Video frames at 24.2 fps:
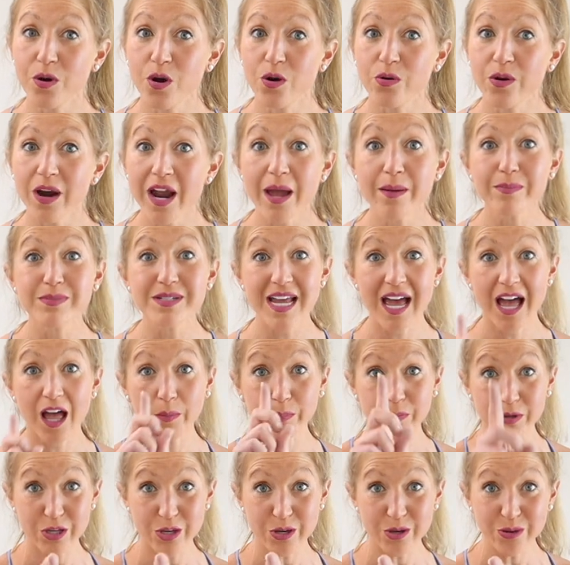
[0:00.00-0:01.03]
program to
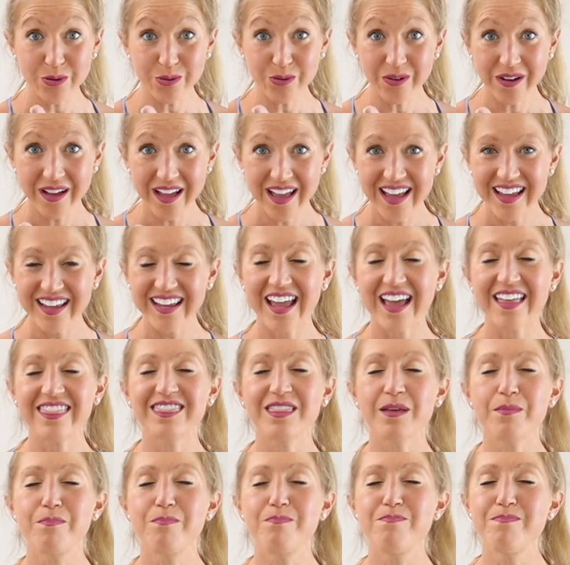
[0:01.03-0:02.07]
help you
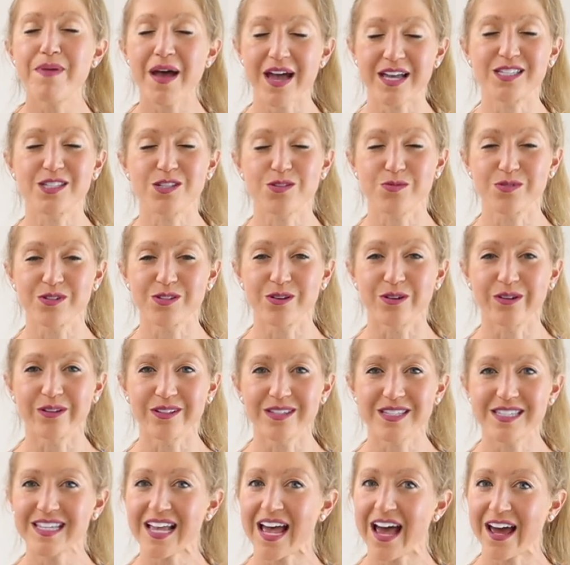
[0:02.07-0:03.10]
get the best
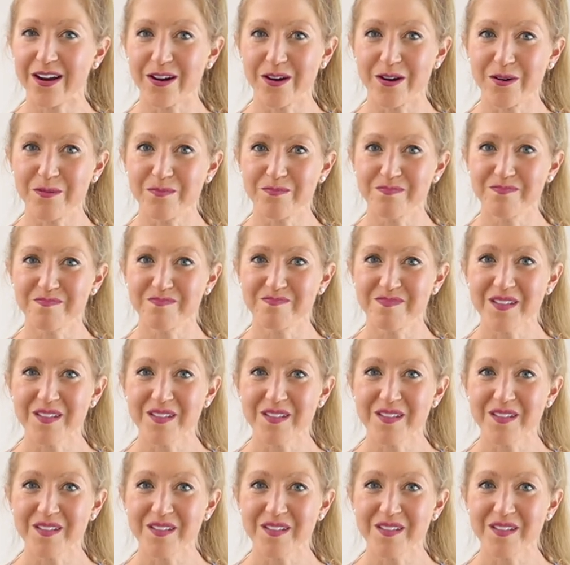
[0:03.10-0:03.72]
results at home.